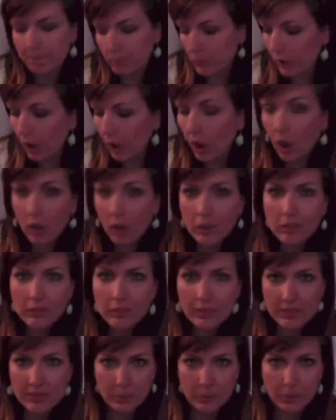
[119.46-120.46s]
All of
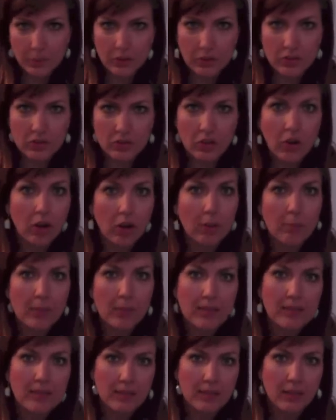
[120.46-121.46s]
these books are
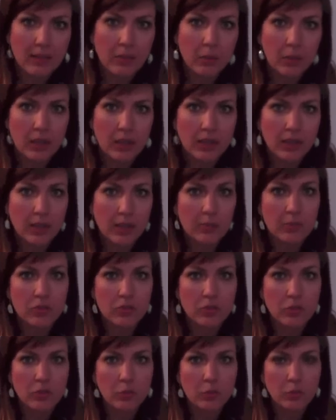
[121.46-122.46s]
amazing when it comes
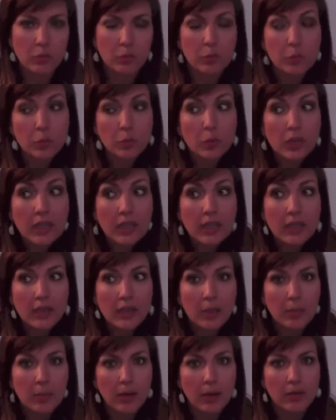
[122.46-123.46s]
to reading
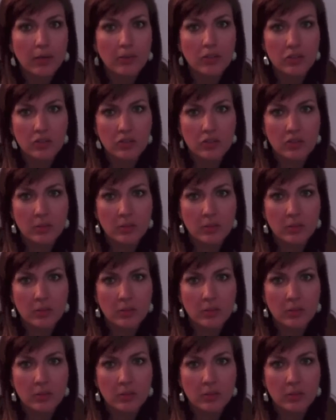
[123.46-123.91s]
about just some